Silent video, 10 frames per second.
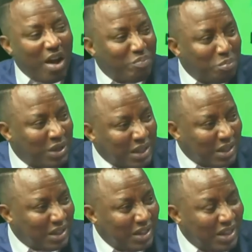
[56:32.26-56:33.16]
don't have
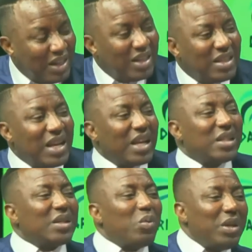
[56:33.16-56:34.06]
money. Mm-hmm. It is
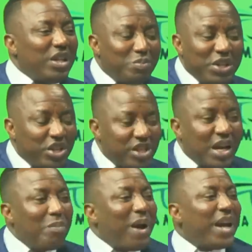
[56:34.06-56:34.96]
that it's being
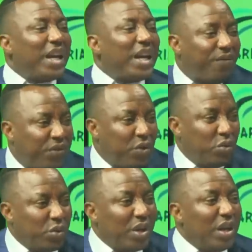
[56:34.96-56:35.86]
shared by a
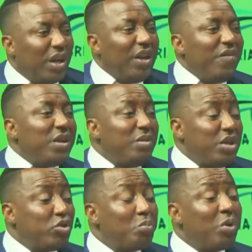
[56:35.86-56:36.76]
few. If the
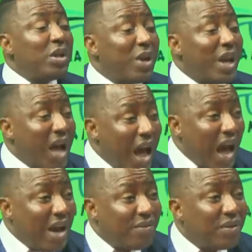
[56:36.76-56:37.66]
little money we
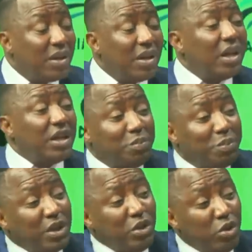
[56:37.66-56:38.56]
have
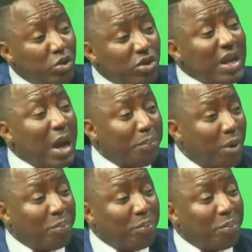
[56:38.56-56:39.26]
is being used